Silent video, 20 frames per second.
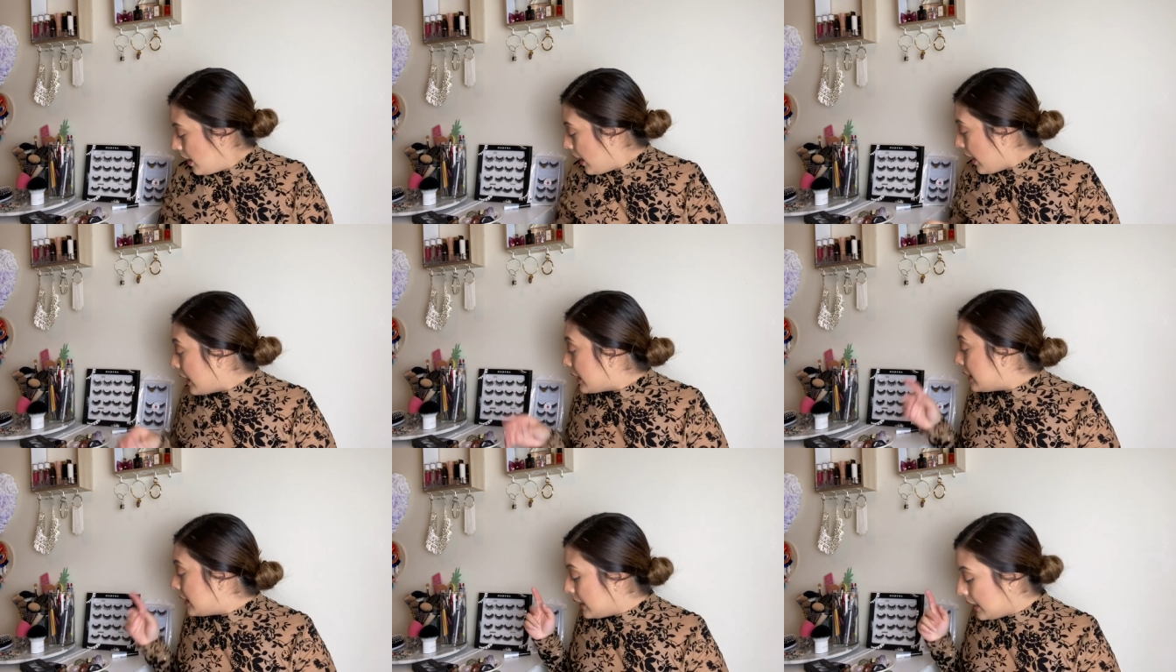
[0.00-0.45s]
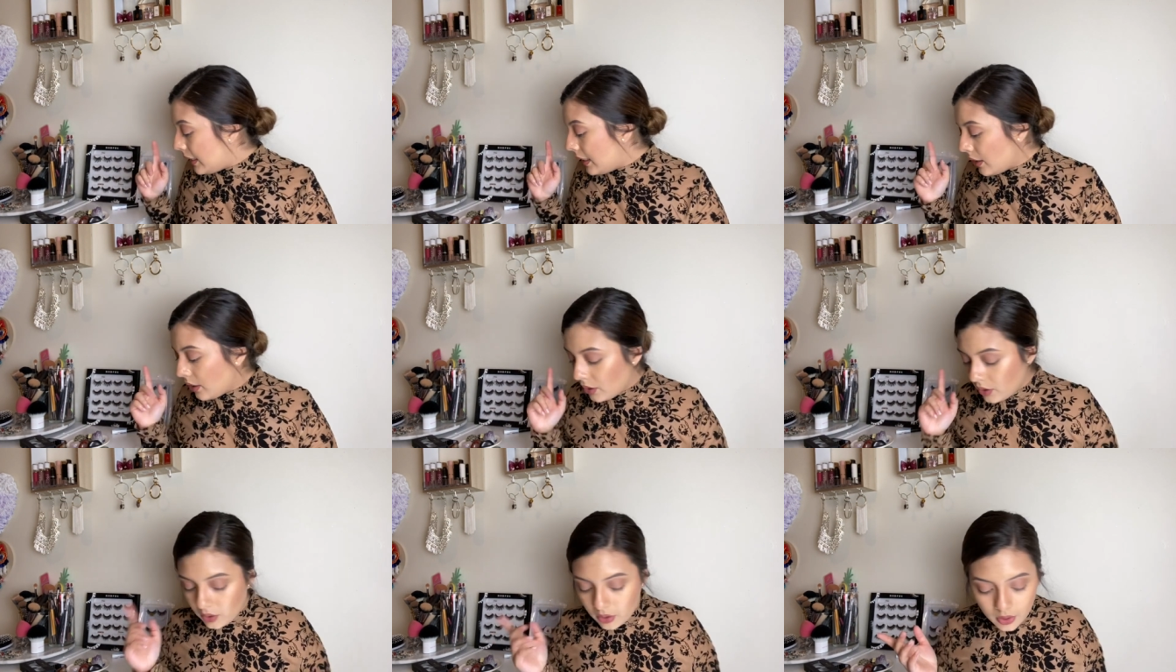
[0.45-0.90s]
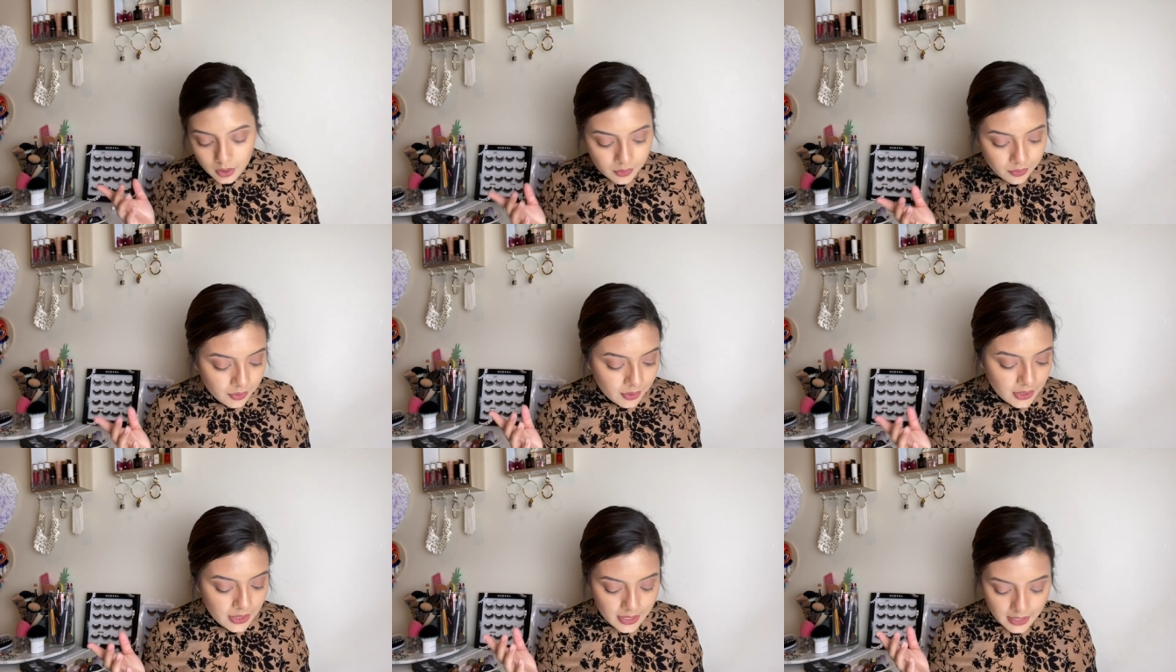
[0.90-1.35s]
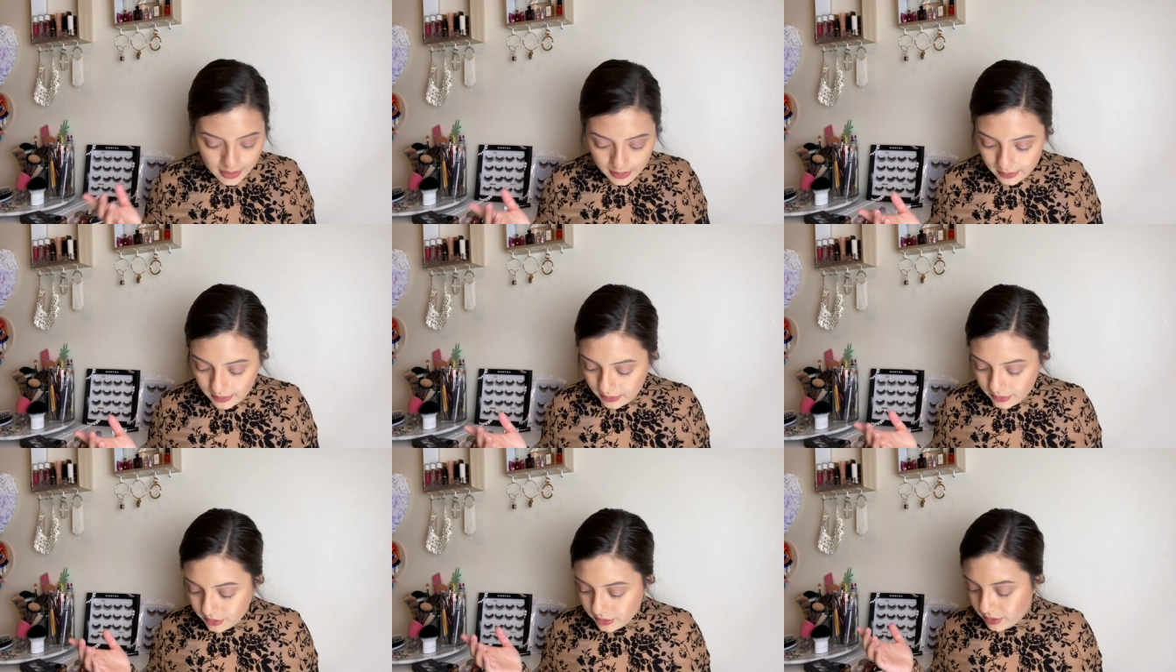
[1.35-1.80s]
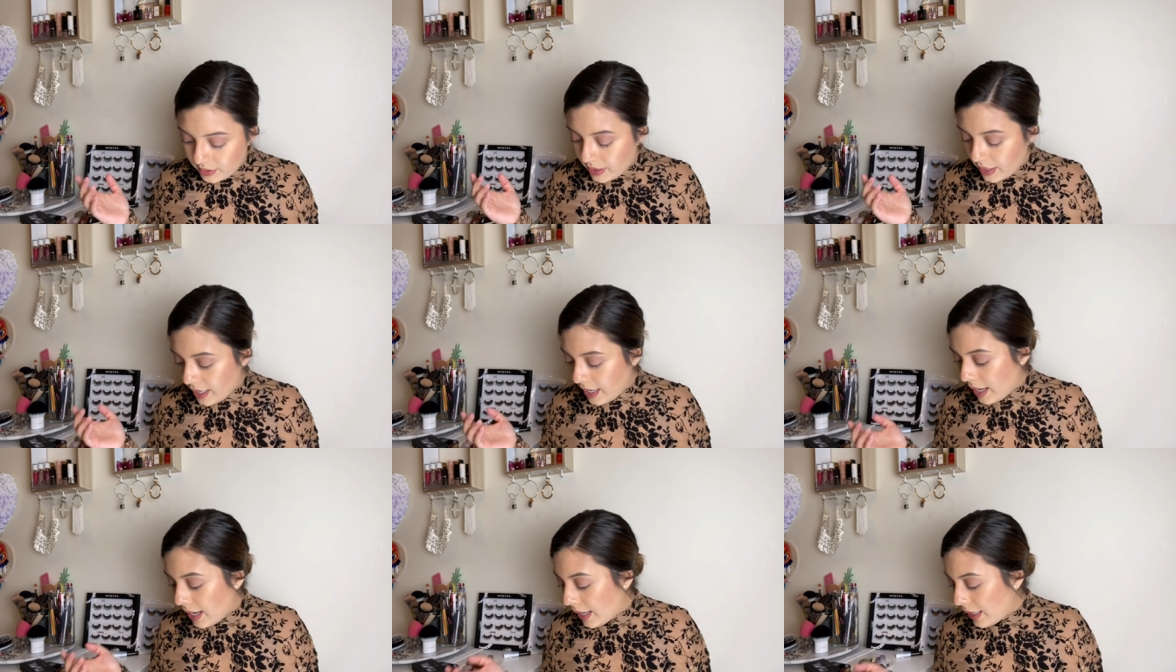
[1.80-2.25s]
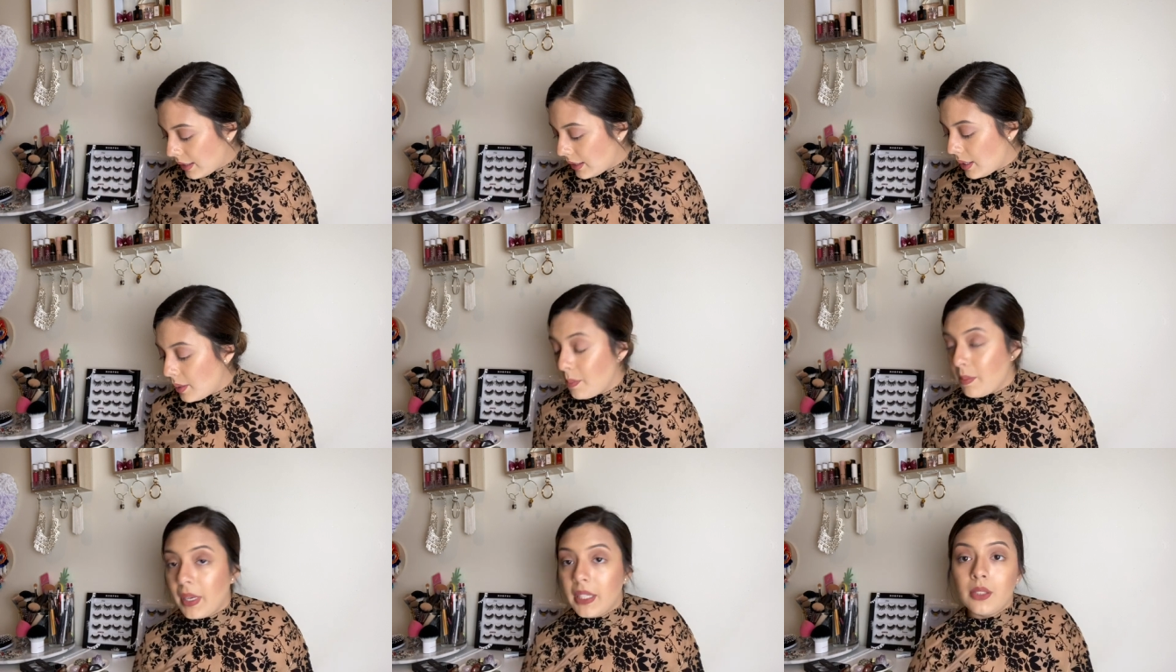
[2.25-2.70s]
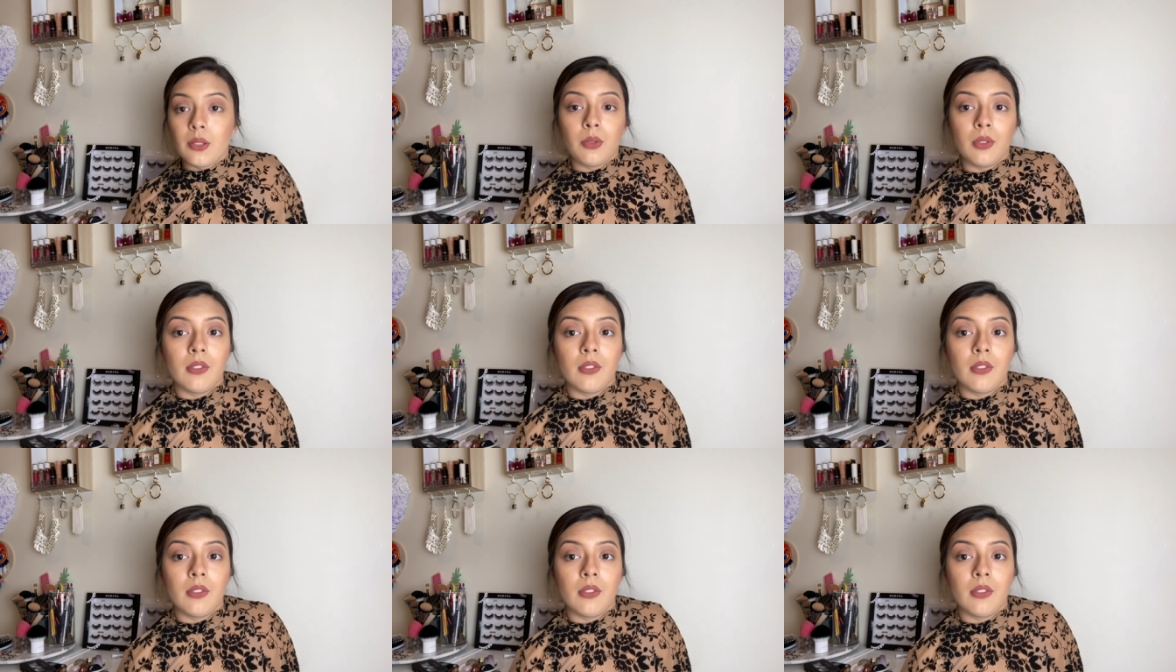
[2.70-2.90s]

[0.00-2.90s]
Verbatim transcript: I did look for the eyelashes that had the best